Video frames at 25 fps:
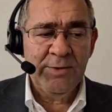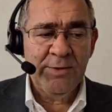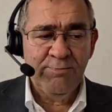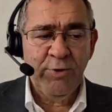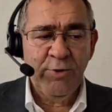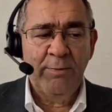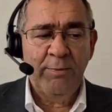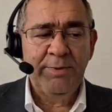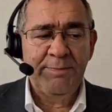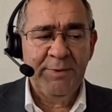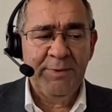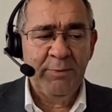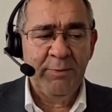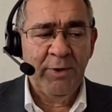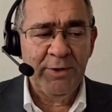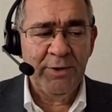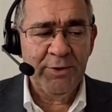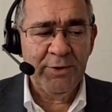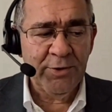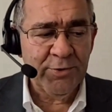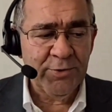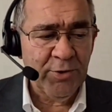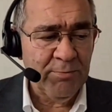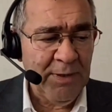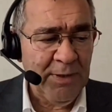which is probably
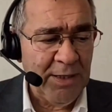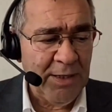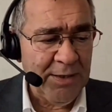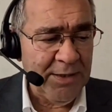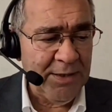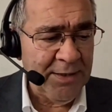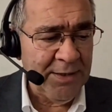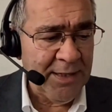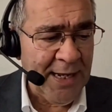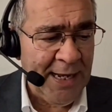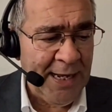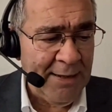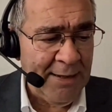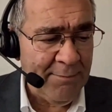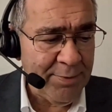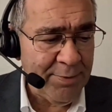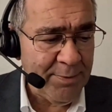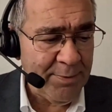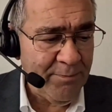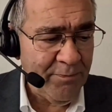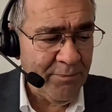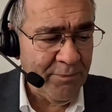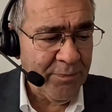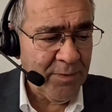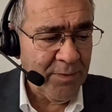what you're talking about in a
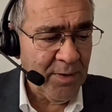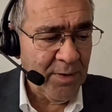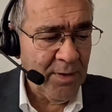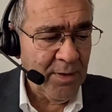gap.